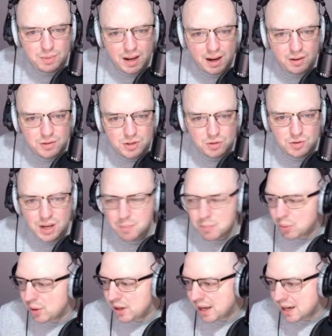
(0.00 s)
now? So
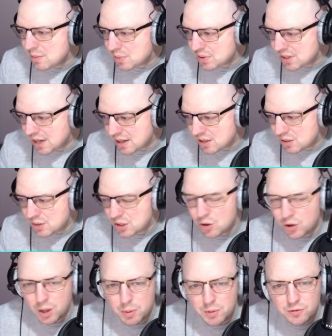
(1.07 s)
10.8%. So he's
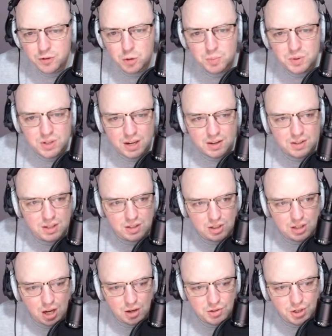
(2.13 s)
gone up a few percent since
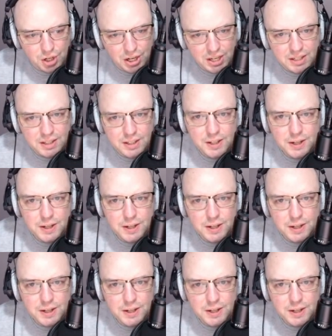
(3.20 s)
last night.